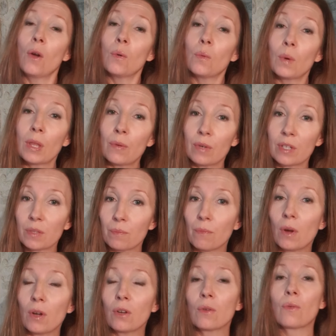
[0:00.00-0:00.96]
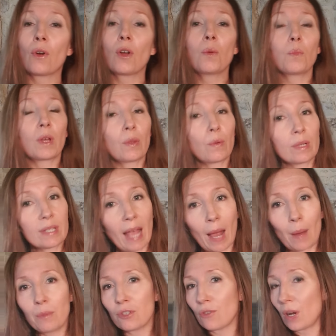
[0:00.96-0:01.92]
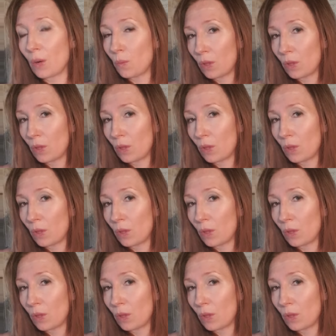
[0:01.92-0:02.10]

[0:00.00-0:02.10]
whether it's monochrome, whether it's abstract,